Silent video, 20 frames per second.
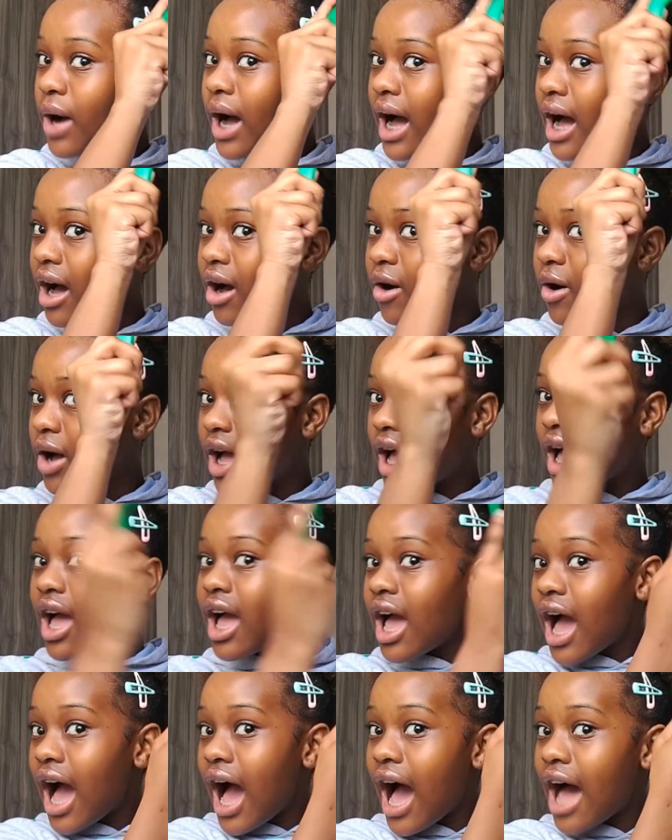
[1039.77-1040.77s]
wow,
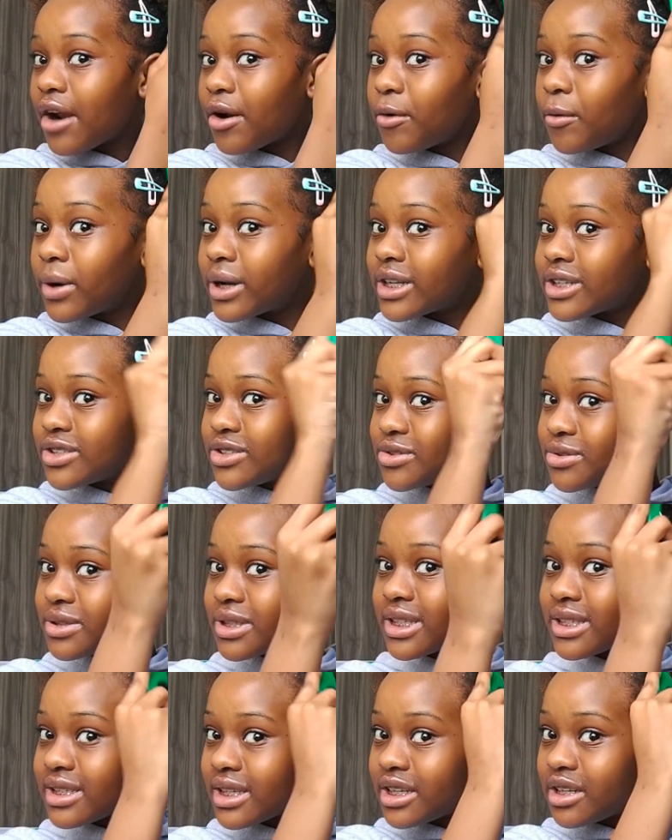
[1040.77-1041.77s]
I don't want to do
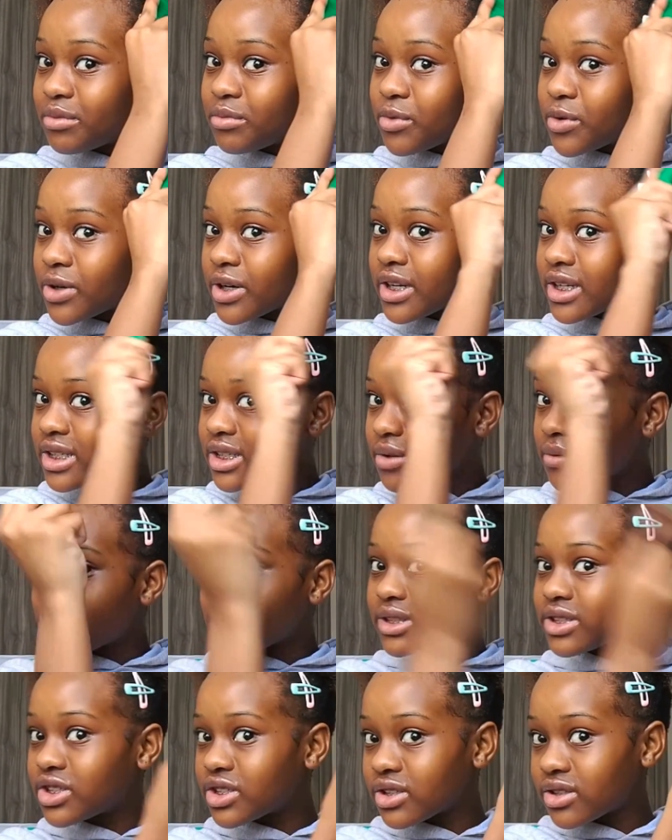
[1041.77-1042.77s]
this anymore because it
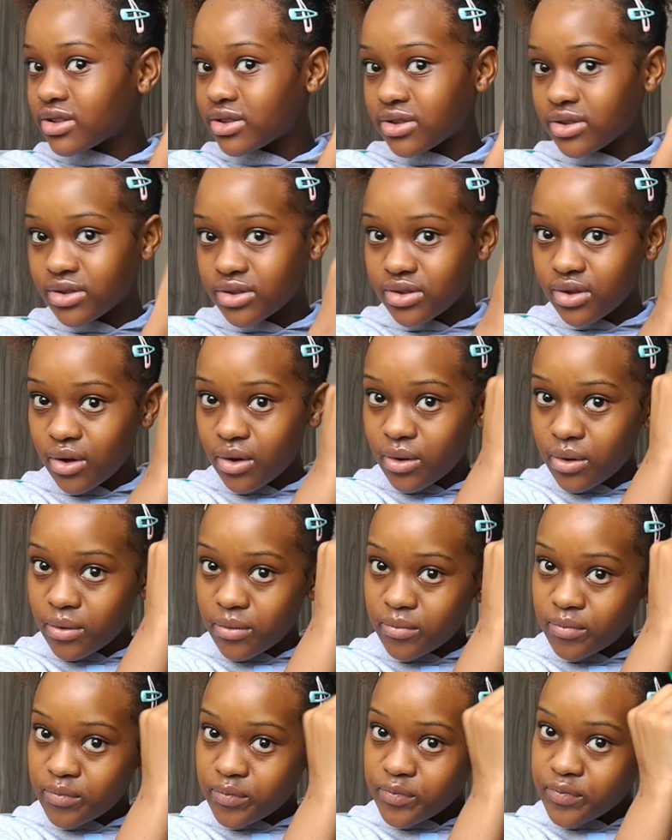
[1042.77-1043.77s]
was just
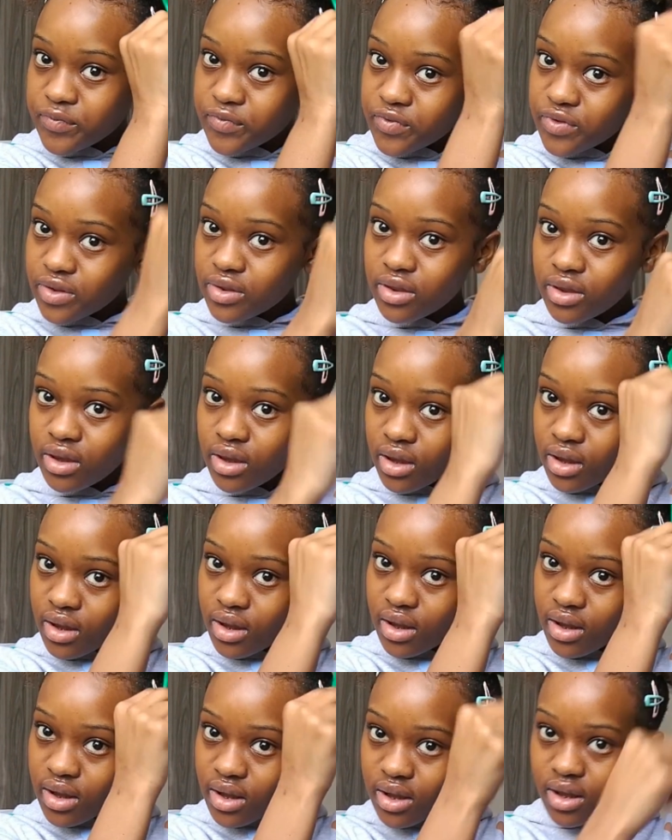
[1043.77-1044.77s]
so,
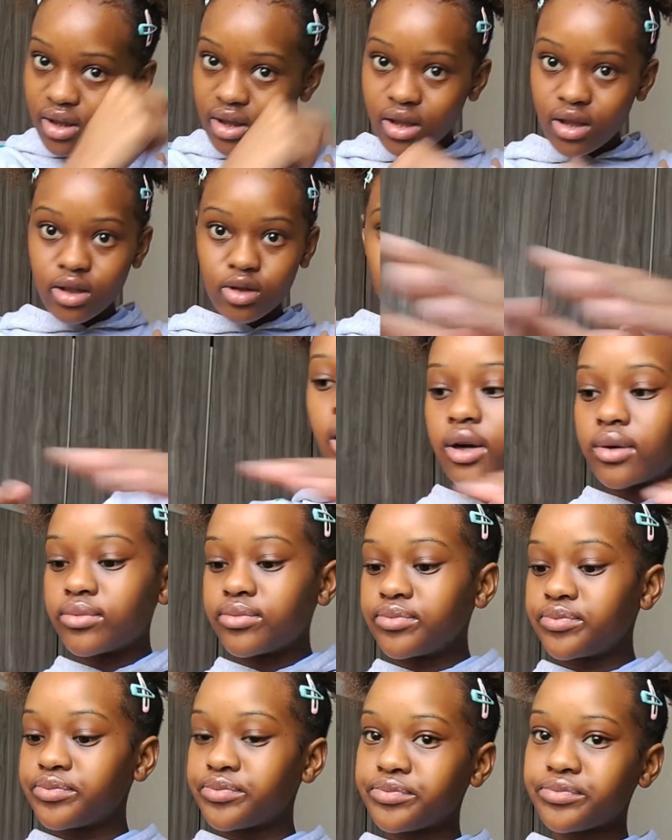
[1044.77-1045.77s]
just so
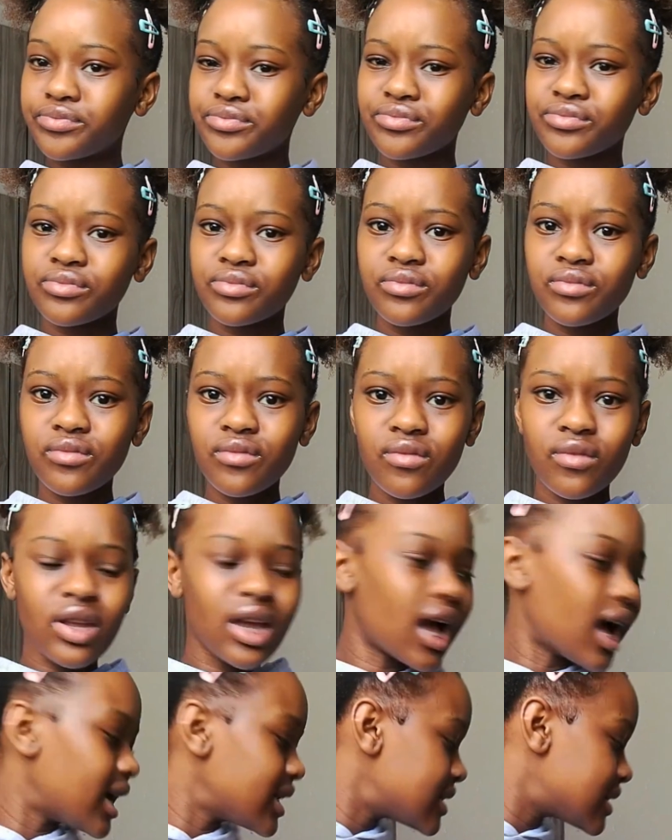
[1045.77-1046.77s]
um
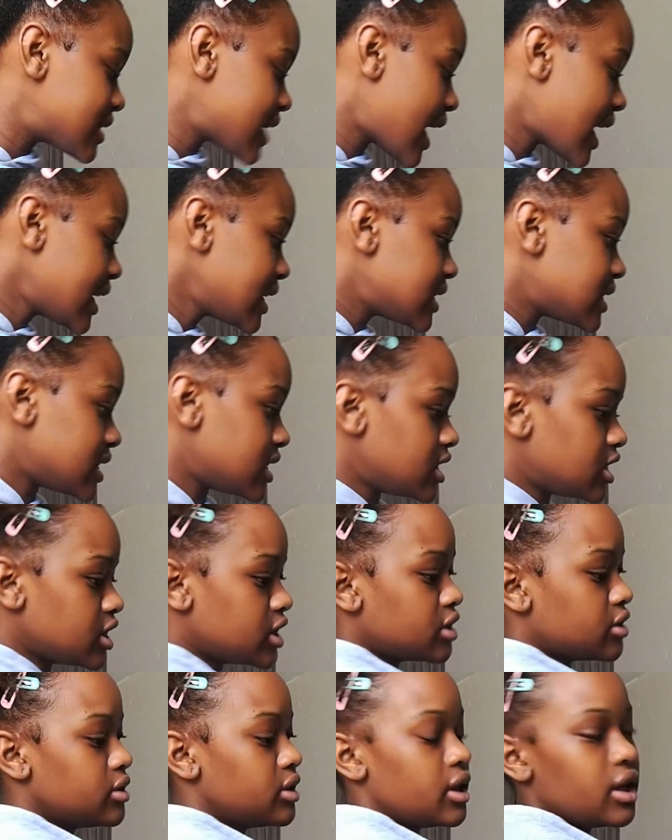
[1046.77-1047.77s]
untidy, you
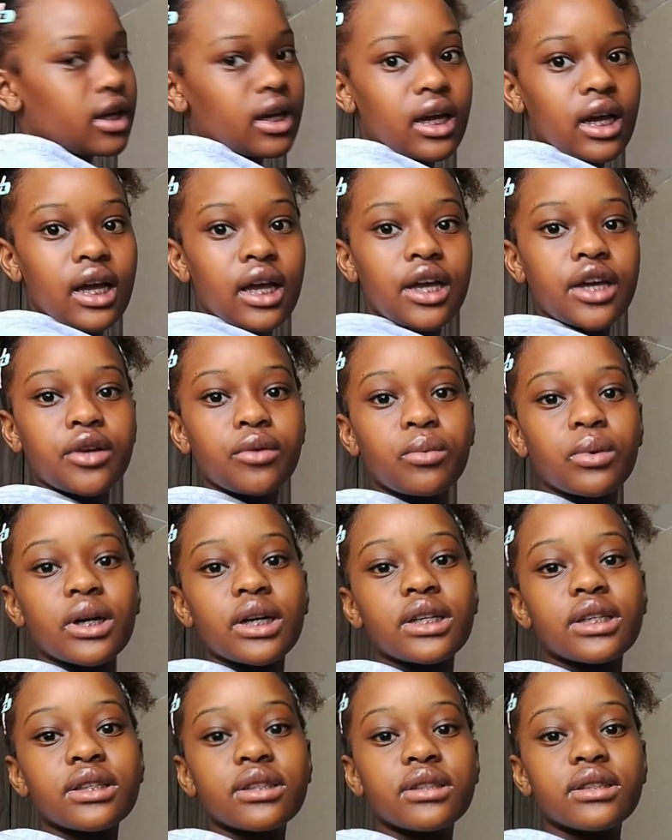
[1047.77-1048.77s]
know. It
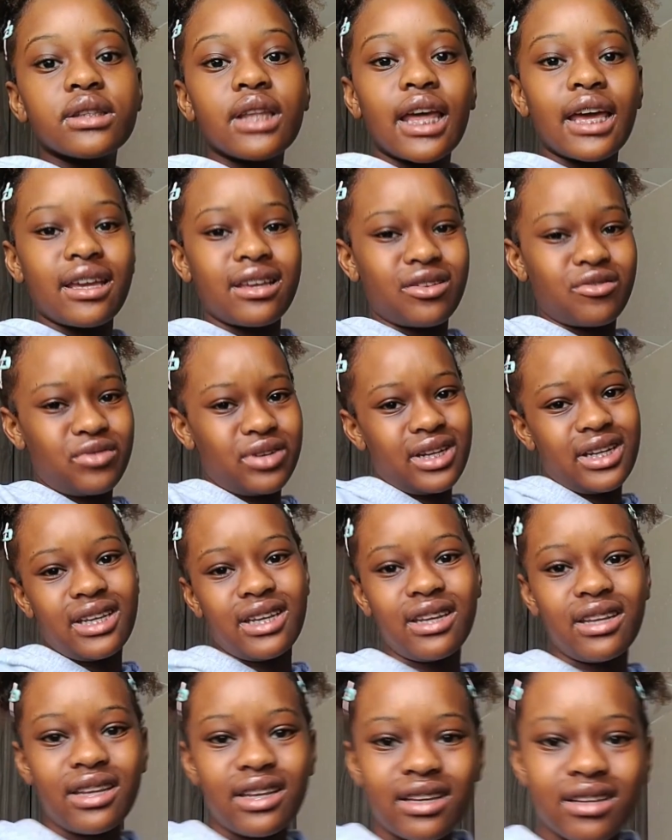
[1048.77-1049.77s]
was like
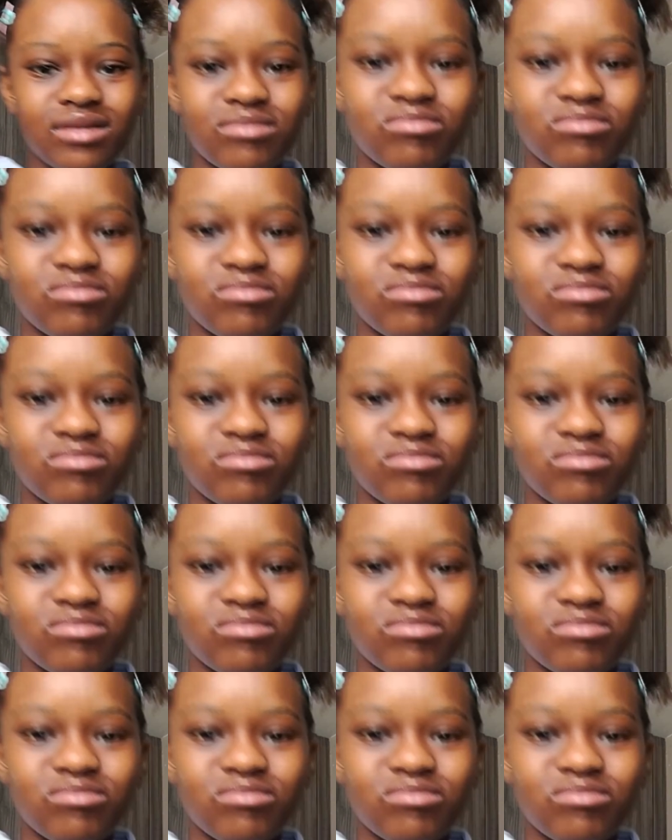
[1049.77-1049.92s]
really,